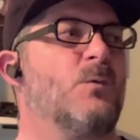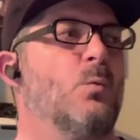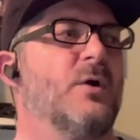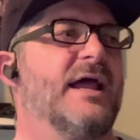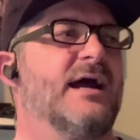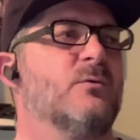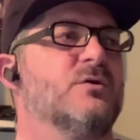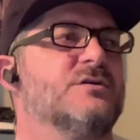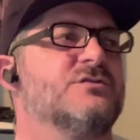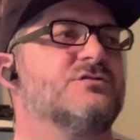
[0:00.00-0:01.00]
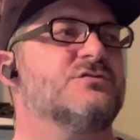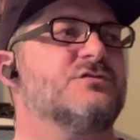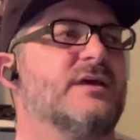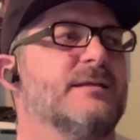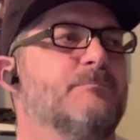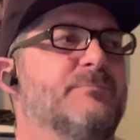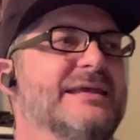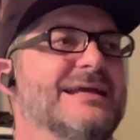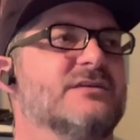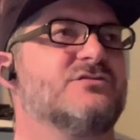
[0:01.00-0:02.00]
When I was at
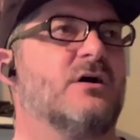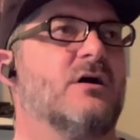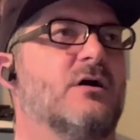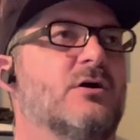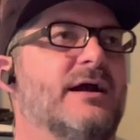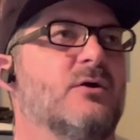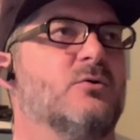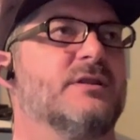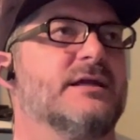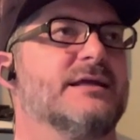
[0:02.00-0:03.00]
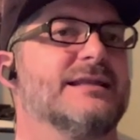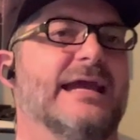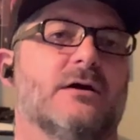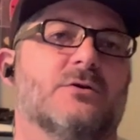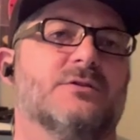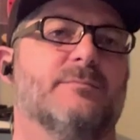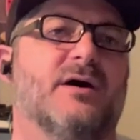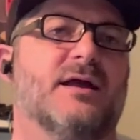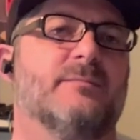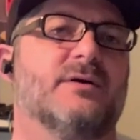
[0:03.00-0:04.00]
BSR, I only encountered the
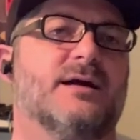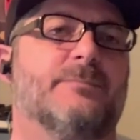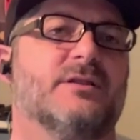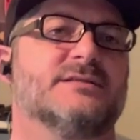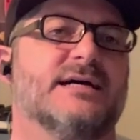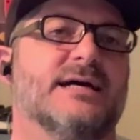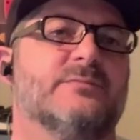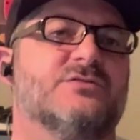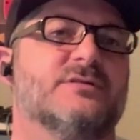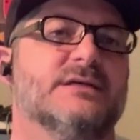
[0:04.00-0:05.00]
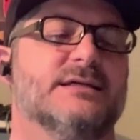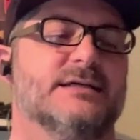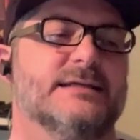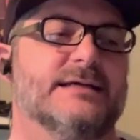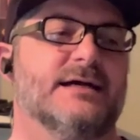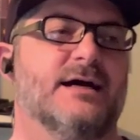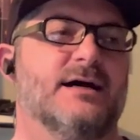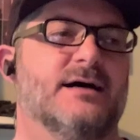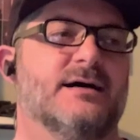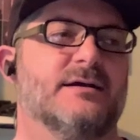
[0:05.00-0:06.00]
bottom a couple of times.
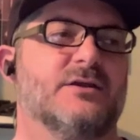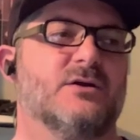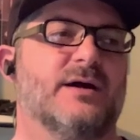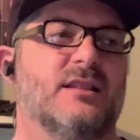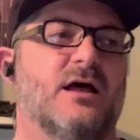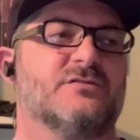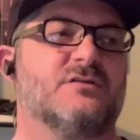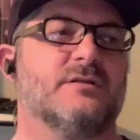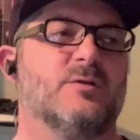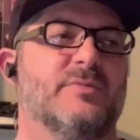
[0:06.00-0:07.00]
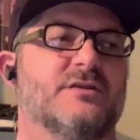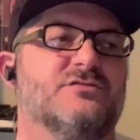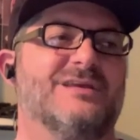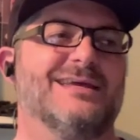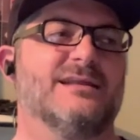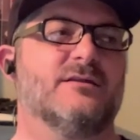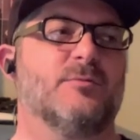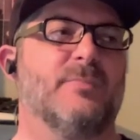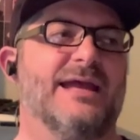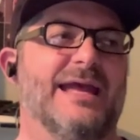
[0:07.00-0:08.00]
I lost a little bit of skin on
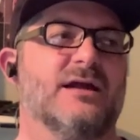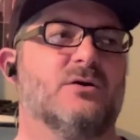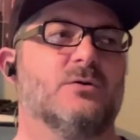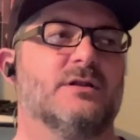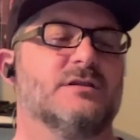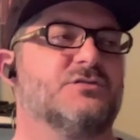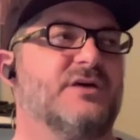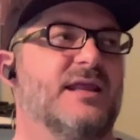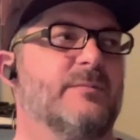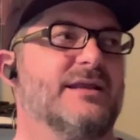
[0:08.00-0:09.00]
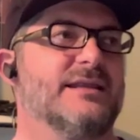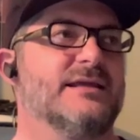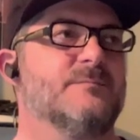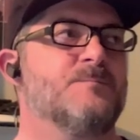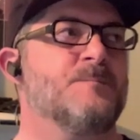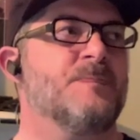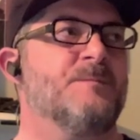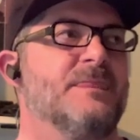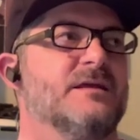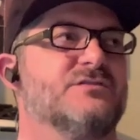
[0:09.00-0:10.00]
my ankle and the side of my knee.
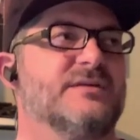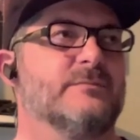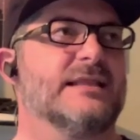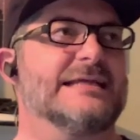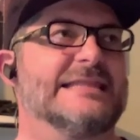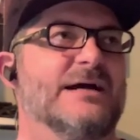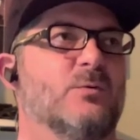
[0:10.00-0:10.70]
It seemed like that